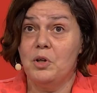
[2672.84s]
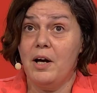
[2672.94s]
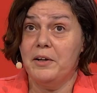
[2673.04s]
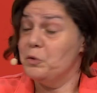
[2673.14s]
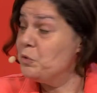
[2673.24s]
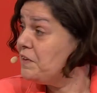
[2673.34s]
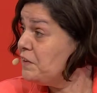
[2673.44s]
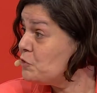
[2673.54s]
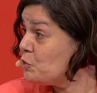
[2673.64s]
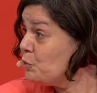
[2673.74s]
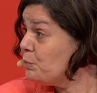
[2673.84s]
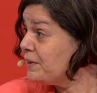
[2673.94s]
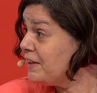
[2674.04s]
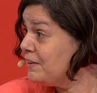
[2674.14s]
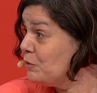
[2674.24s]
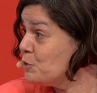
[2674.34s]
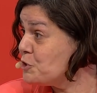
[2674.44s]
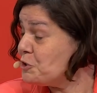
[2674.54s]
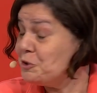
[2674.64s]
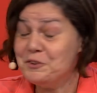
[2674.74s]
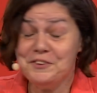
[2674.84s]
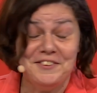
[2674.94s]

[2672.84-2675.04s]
I don't think so, but I think we should.